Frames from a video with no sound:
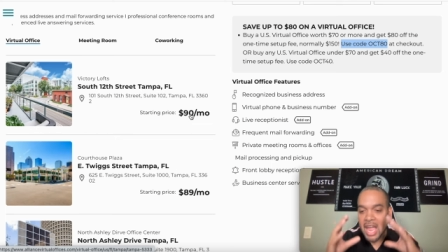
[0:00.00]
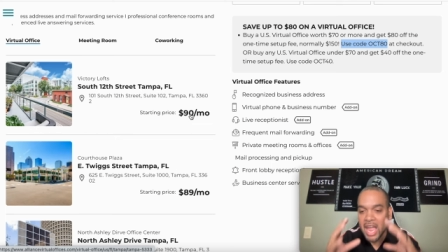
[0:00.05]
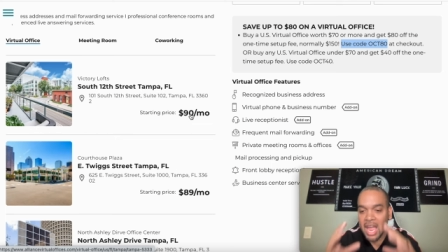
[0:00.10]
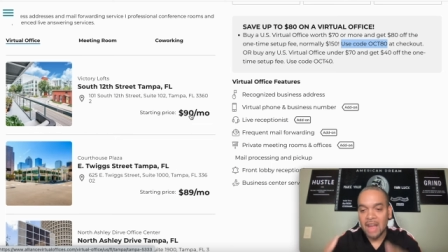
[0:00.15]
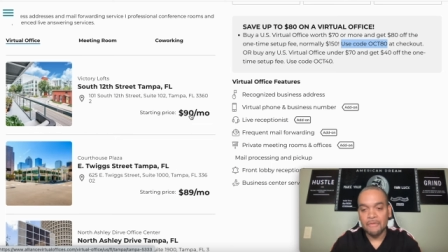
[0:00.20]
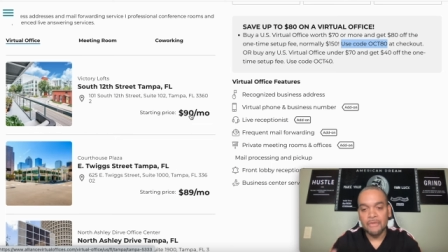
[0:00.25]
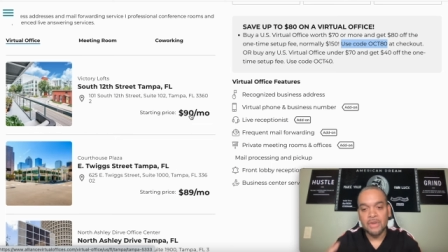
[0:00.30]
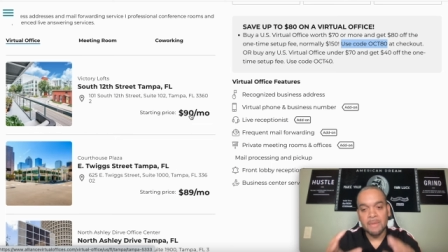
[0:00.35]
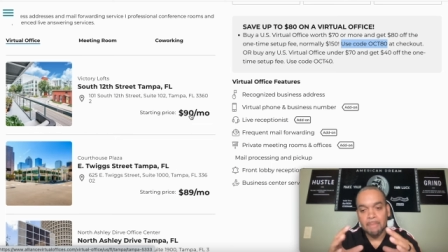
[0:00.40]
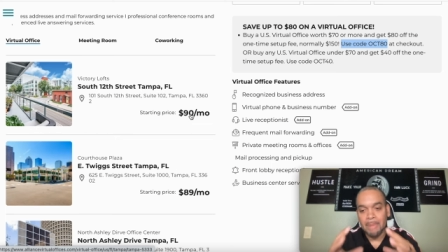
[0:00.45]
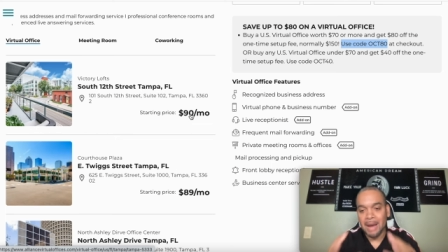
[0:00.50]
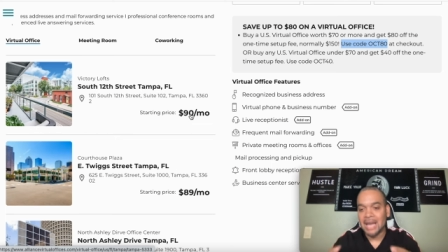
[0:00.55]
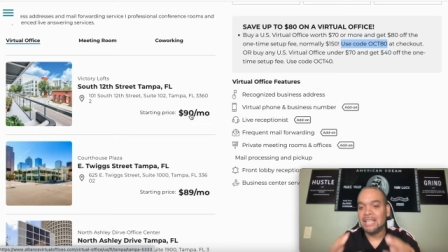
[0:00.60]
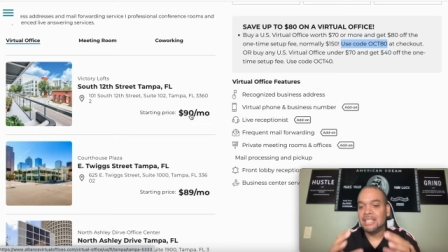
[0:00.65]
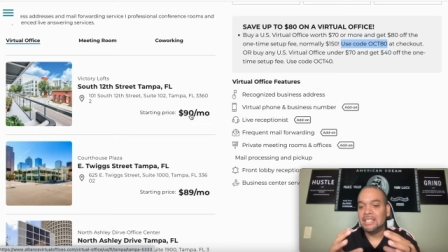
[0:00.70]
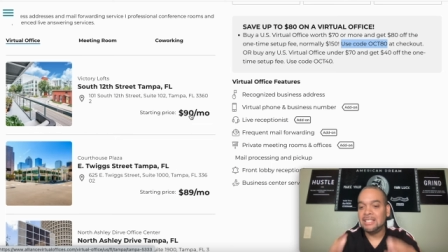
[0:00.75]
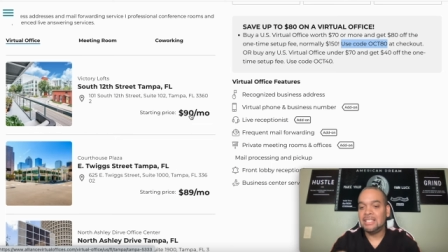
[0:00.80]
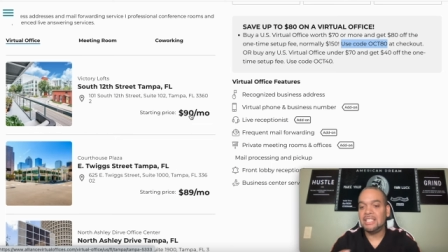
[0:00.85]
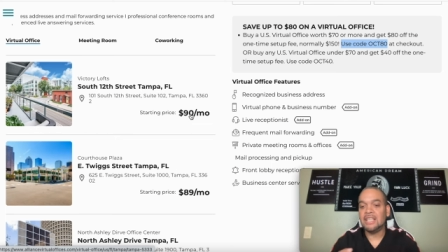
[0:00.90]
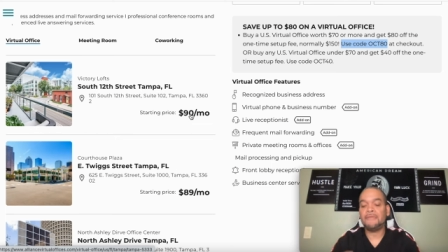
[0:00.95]

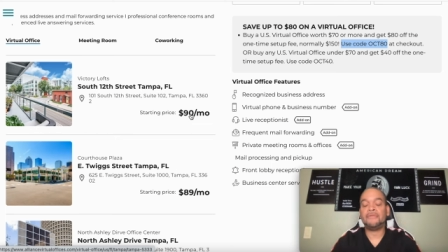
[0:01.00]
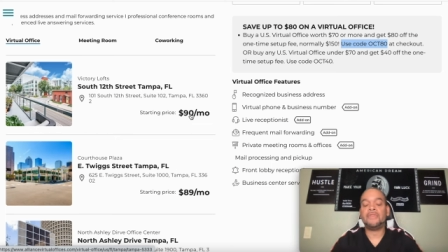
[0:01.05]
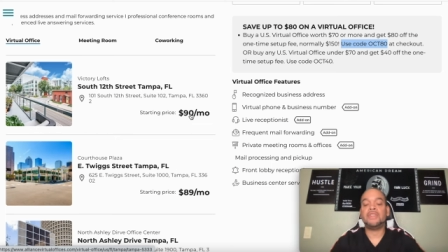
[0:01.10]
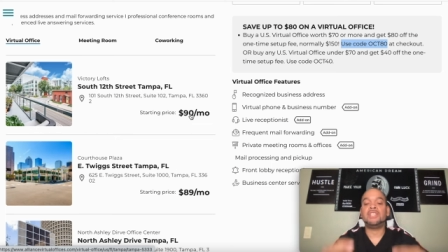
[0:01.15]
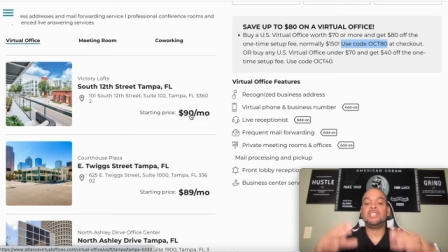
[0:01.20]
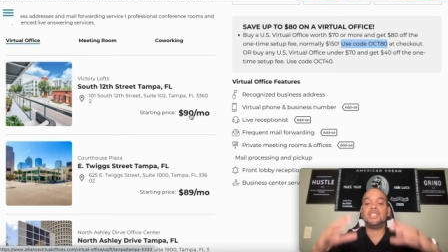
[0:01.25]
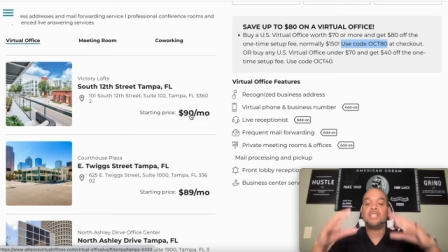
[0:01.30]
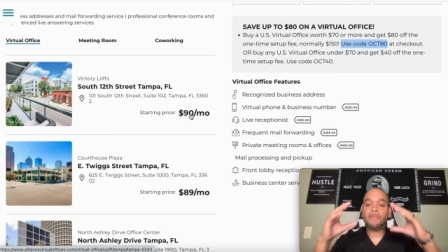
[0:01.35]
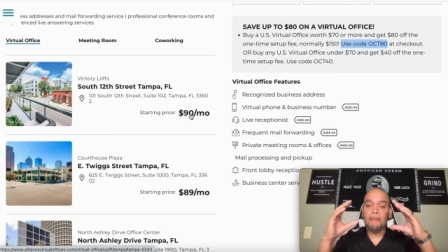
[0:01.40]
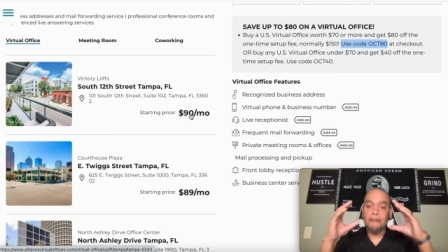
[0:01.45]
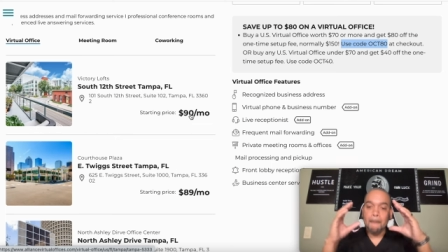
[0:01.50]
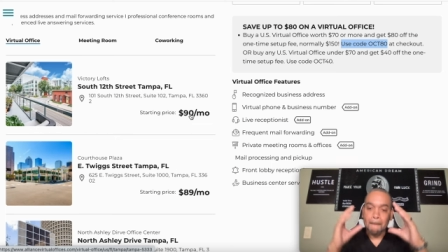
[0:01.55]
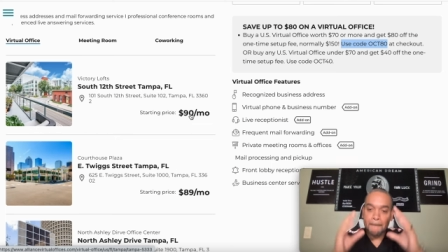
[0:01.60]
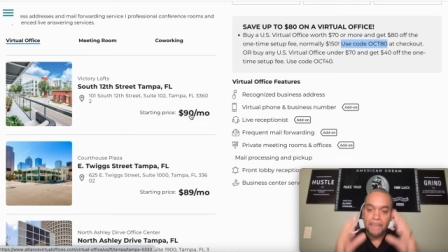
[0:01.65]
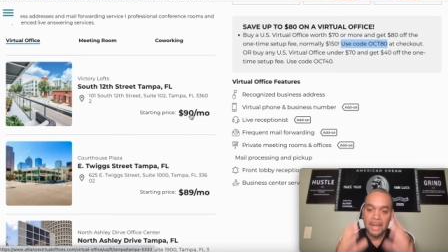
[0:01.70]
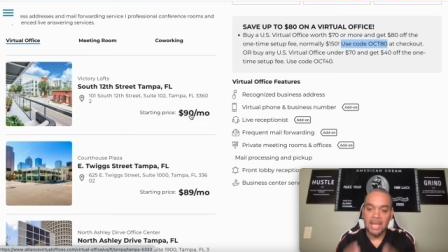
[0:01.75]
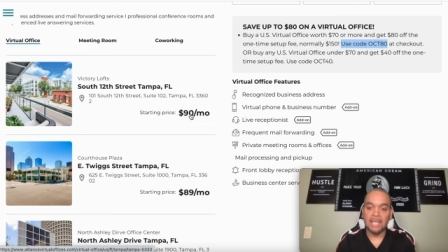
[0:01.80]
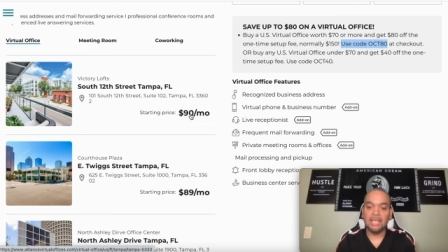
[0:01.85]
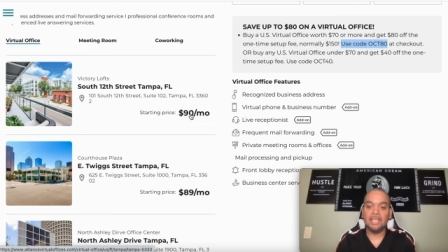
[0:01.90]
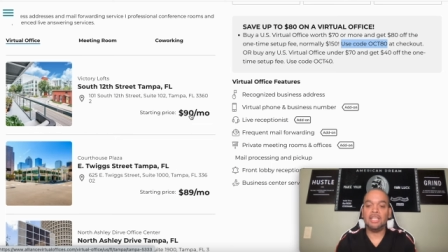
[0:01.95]
Everybody's different
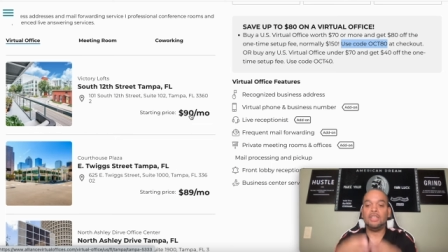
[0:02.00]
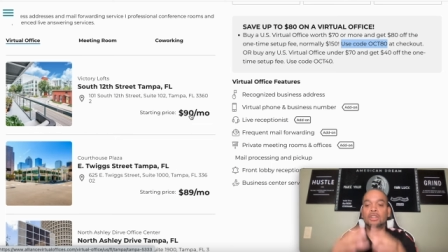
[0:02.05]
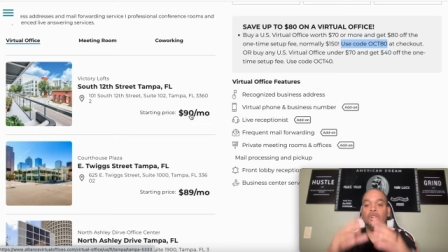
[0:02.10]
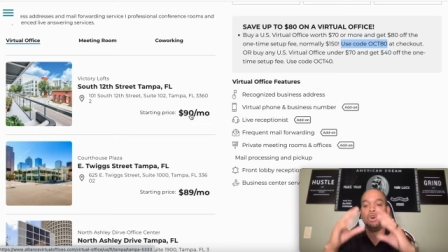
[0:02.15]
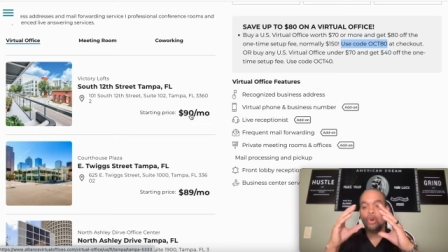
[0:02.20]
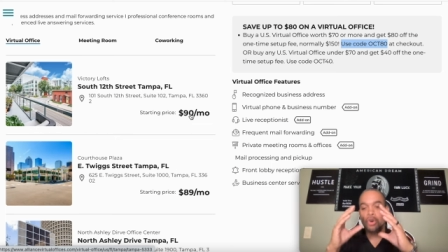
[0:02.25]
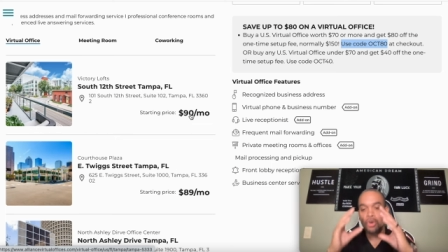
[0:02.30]
depending